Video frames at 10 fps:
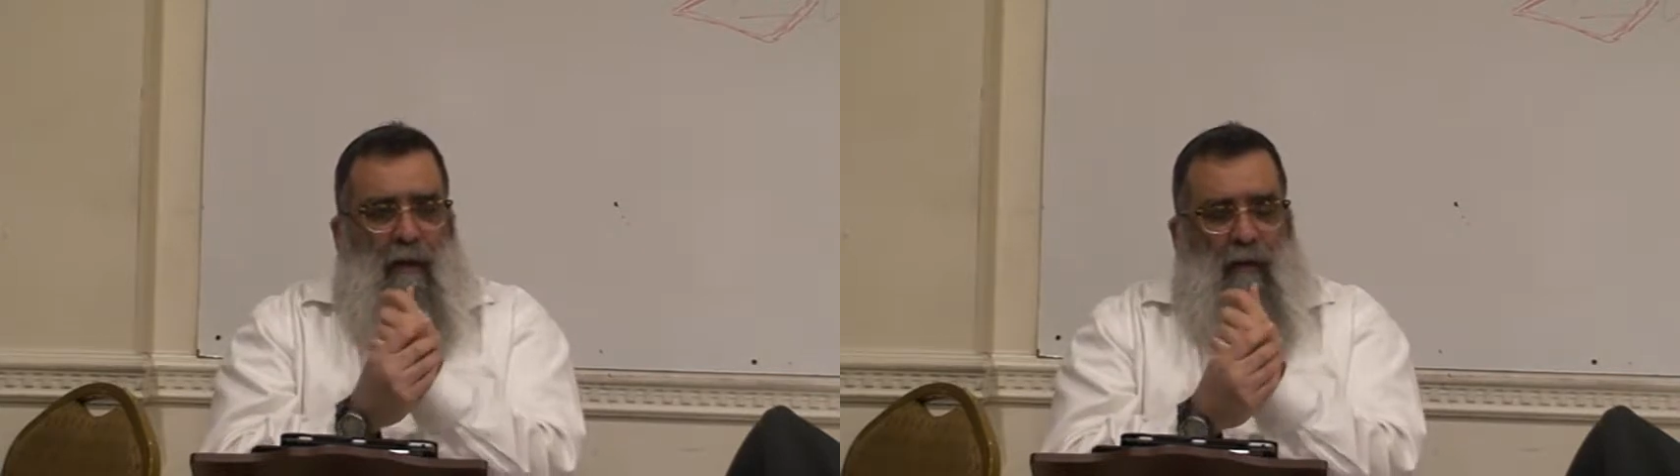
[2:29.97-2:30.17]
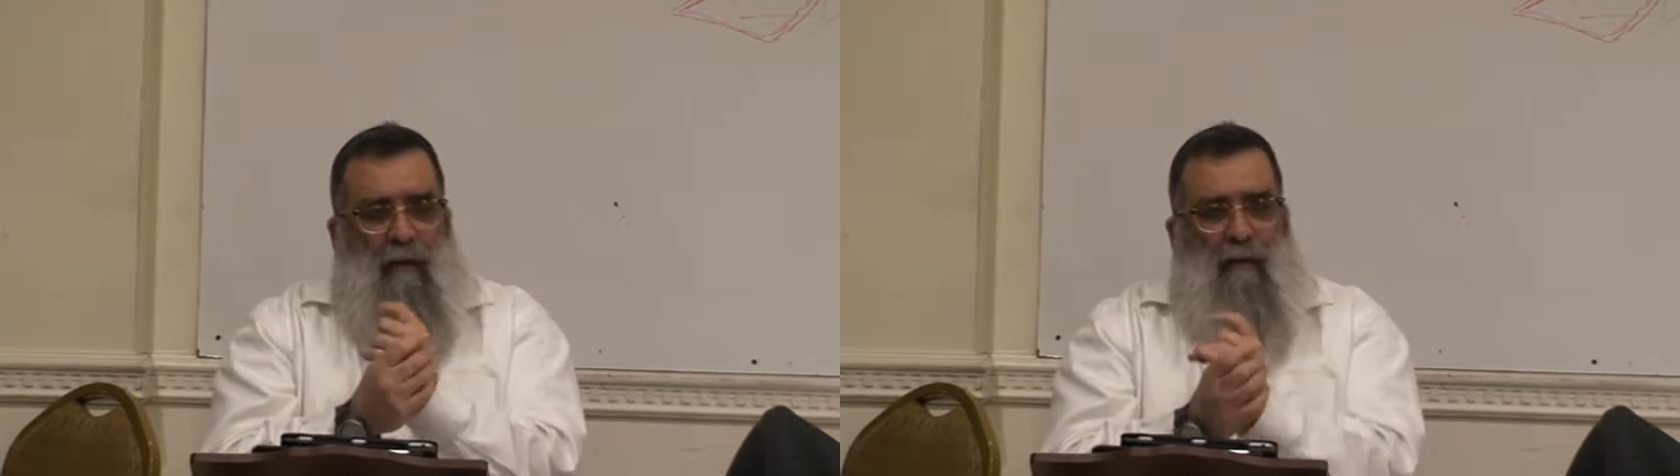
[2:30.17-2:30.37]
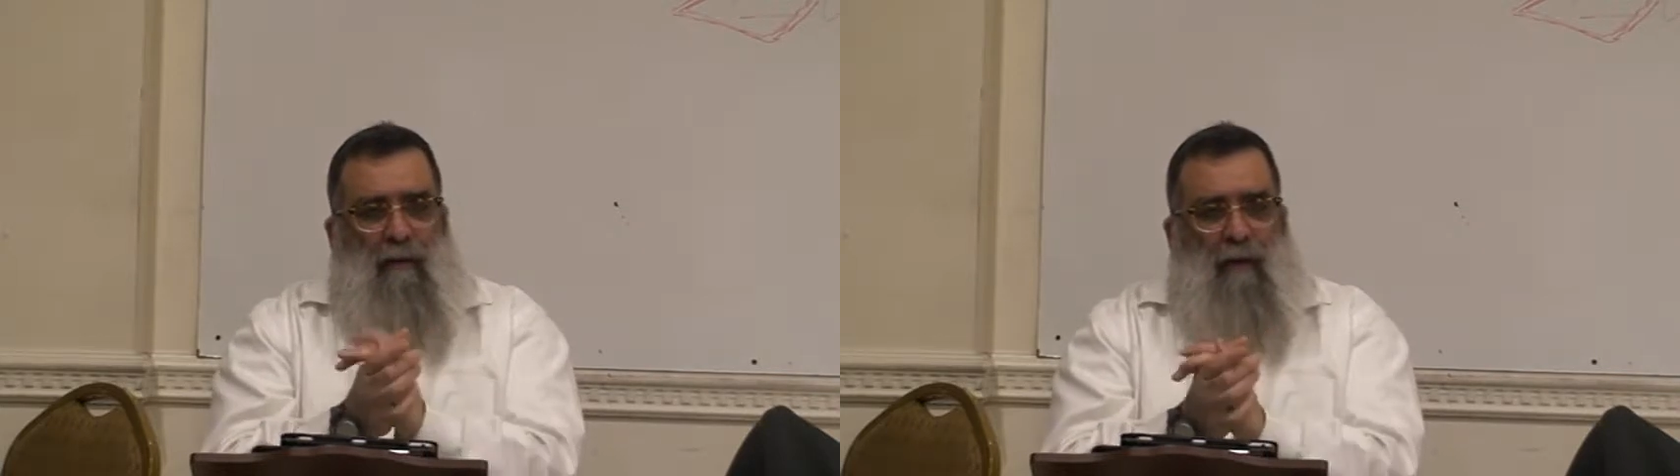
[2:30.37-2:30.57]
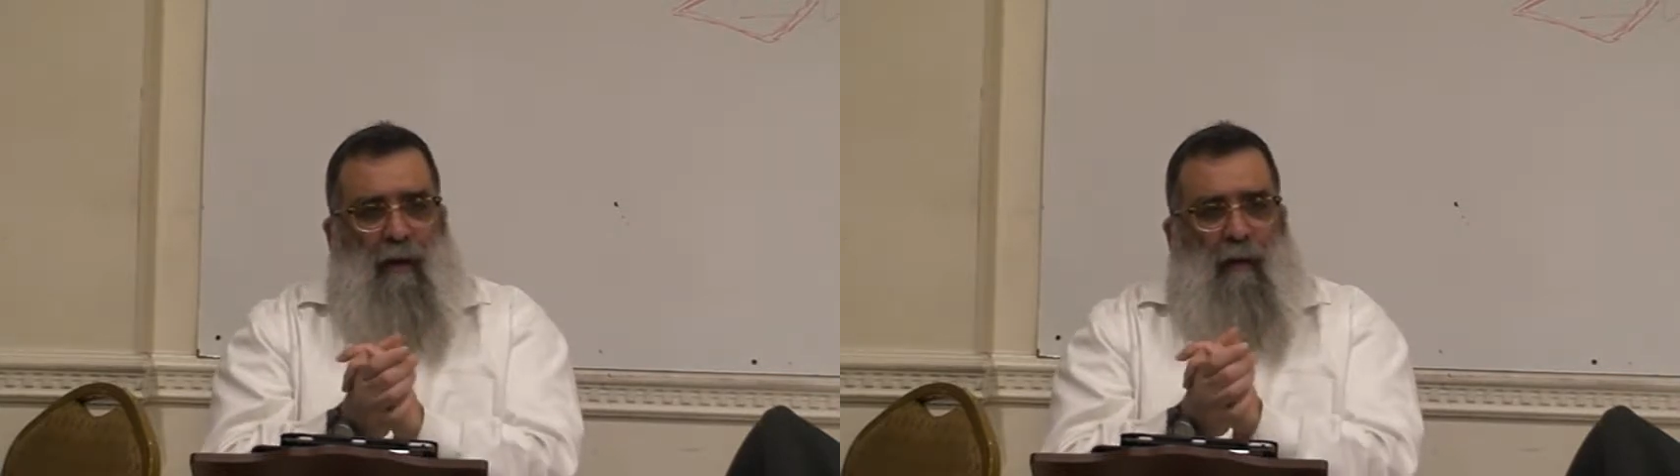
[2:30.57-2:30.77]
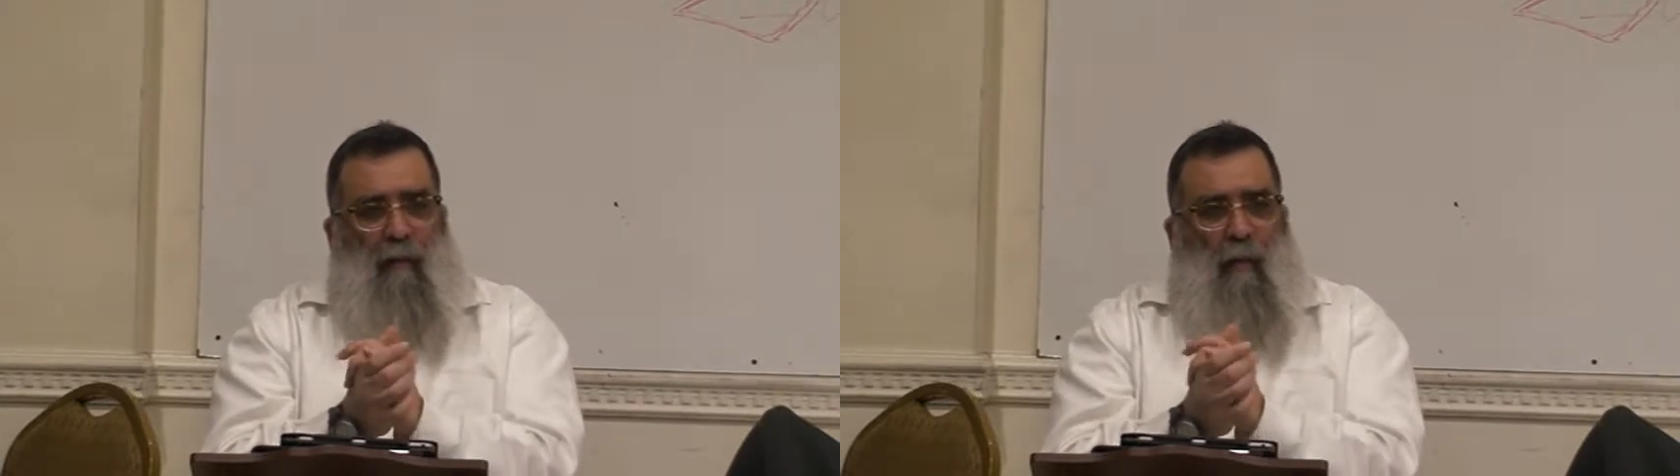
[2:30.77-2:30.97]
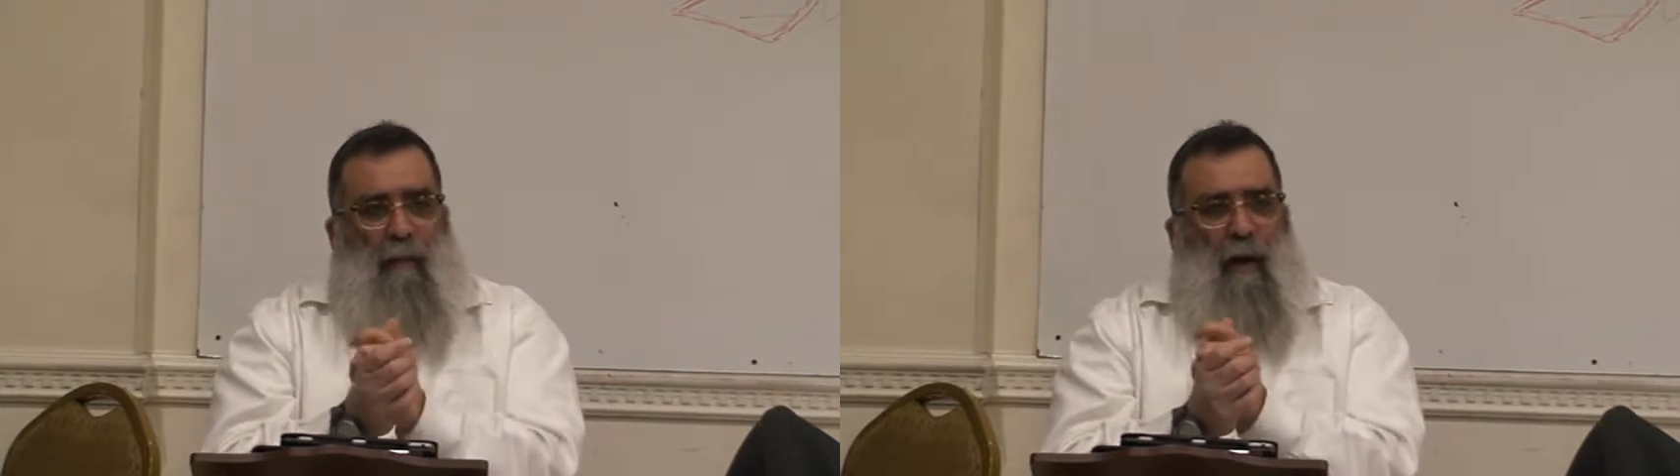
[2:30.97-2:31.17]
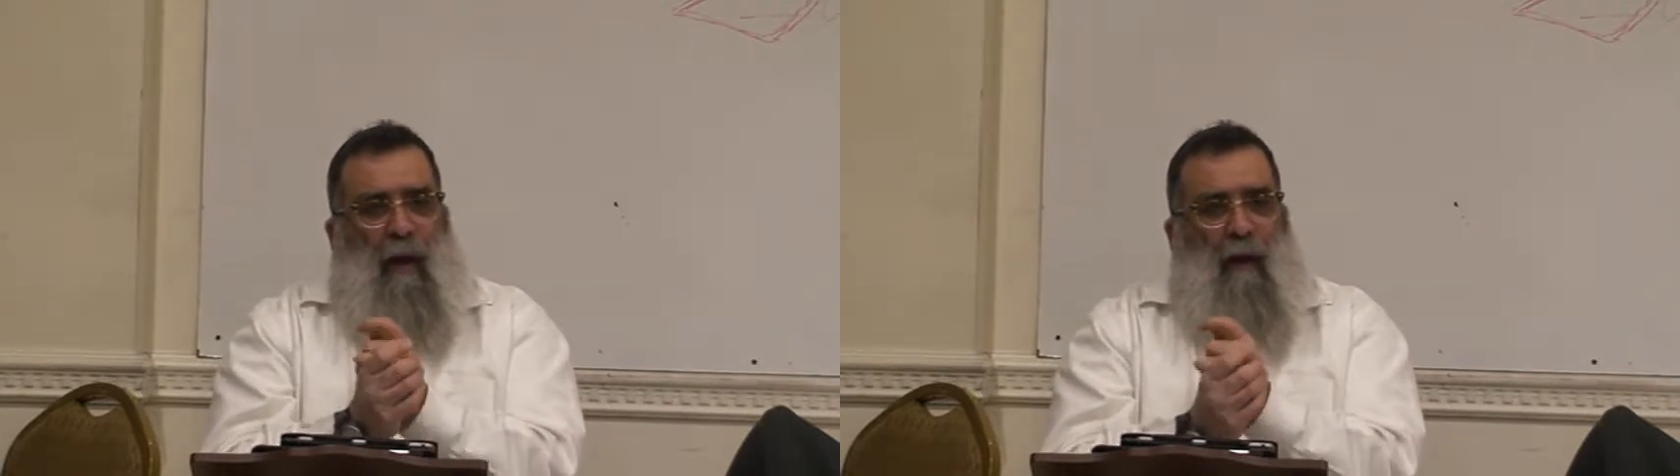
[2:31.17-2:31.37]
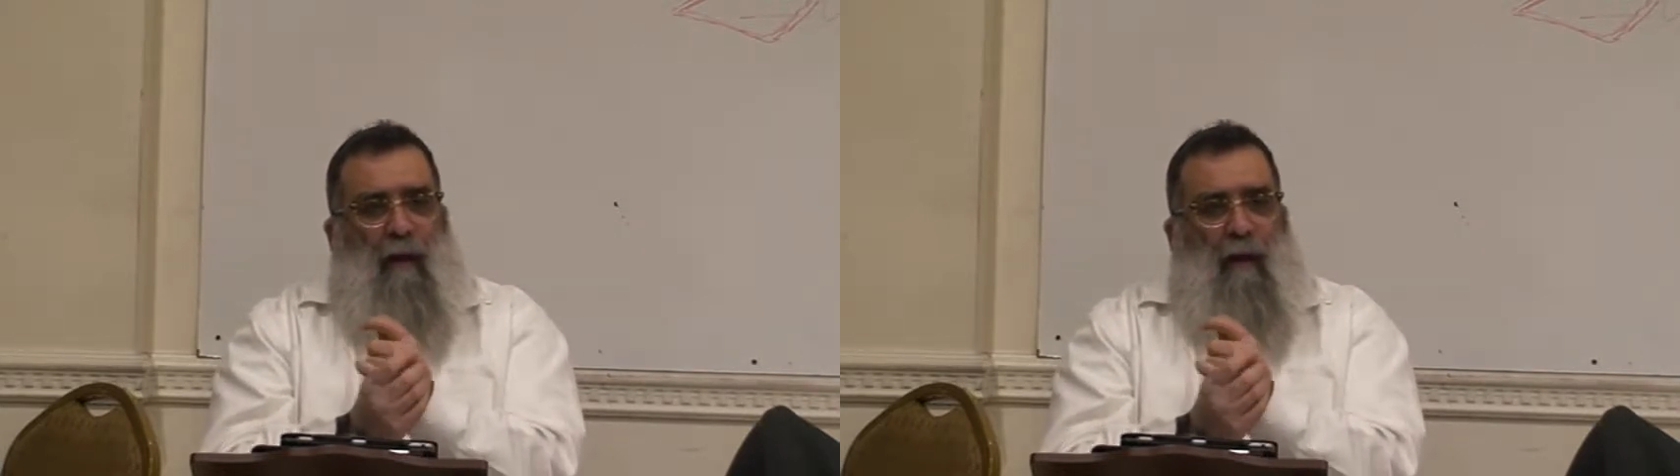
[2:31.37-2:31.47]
he's going to get a whooping.